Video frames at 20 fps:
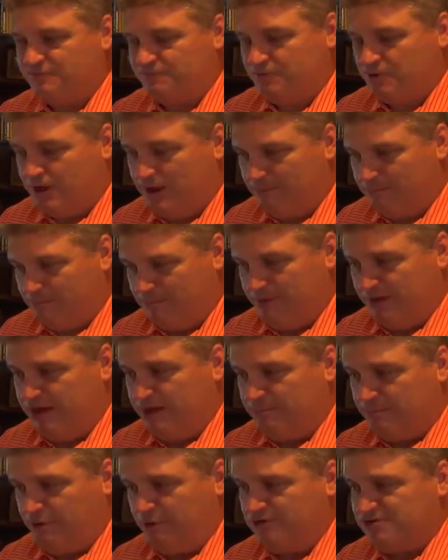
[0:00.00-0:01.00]
If you'll be
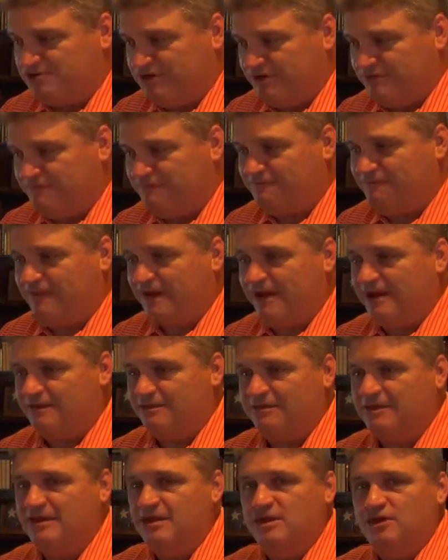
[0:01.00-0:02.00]
a person of faith,